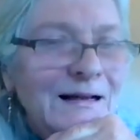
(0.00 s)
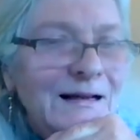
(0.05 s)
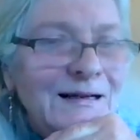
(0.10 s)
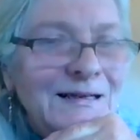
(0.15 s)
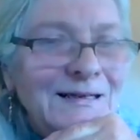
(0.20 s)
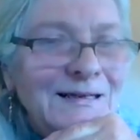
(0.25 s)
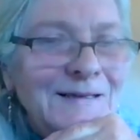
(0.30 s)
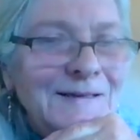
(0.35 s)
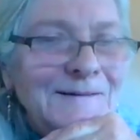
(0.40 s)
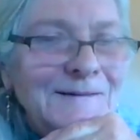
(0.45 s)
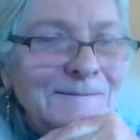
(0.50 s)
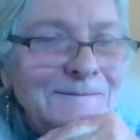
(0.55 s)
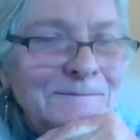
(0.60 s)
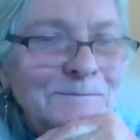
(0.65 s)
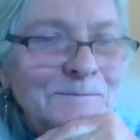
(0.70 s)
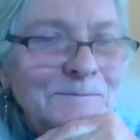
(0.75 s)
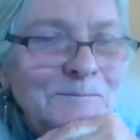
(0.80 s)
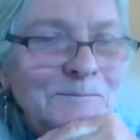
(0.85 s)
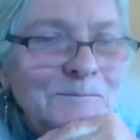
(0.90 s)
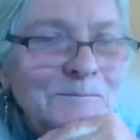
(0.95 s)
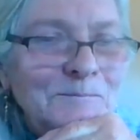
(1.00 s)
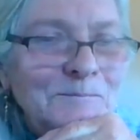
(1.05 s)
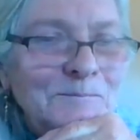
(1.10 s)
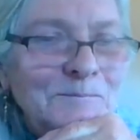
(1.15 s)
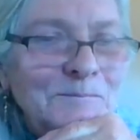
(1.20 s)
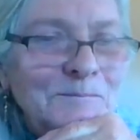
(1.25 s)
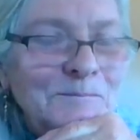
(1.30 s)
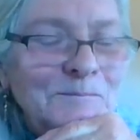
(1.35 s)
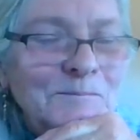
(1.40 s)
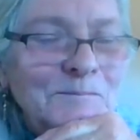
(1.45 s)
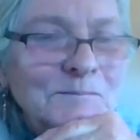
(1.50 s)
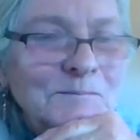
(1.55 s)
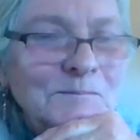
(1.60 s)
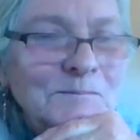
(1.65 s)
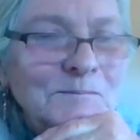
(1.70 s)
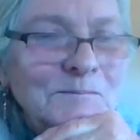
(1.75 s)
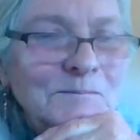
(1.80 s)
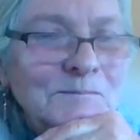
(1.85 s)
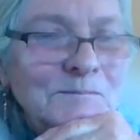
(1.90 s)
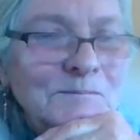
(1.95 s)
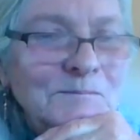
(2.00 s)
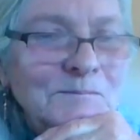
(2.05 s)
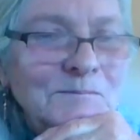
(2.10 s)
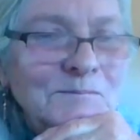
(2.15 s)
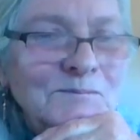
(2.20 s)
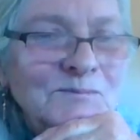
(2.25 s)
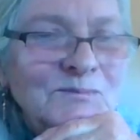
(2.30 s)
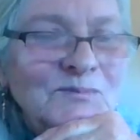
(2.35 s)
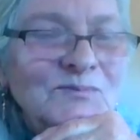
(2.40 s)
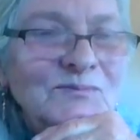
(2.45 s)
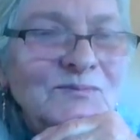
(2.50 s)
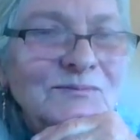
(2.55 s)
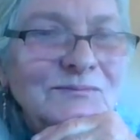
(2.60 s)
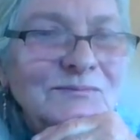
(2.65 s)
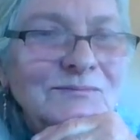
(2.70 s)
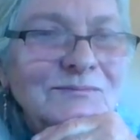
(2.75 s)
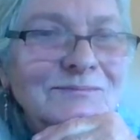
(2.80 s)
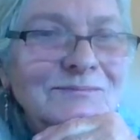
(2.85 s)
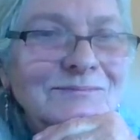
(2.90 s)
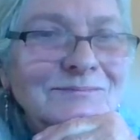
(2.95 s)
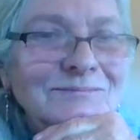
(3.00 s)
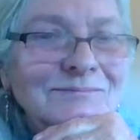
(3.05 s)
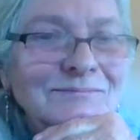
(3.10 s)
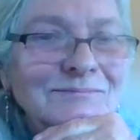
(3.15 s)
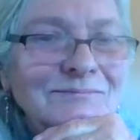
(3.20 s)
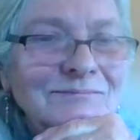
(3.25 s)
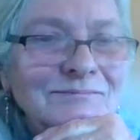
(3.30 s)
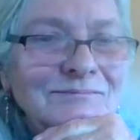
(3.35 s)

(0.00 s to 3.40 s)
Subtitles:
(not speaking)